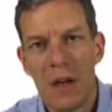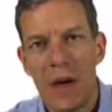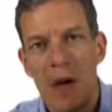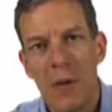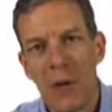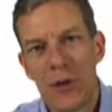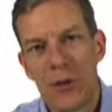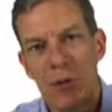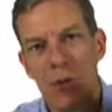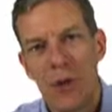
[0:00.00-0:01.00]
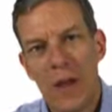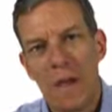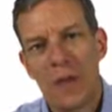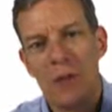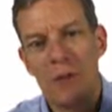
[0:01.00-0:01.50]
how much total
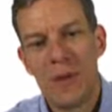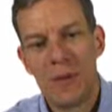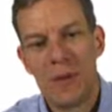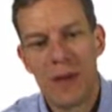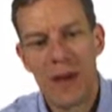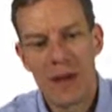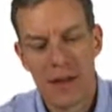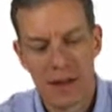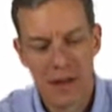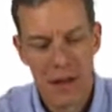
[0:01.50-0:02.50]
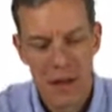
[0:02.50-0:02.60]
effort should be provided,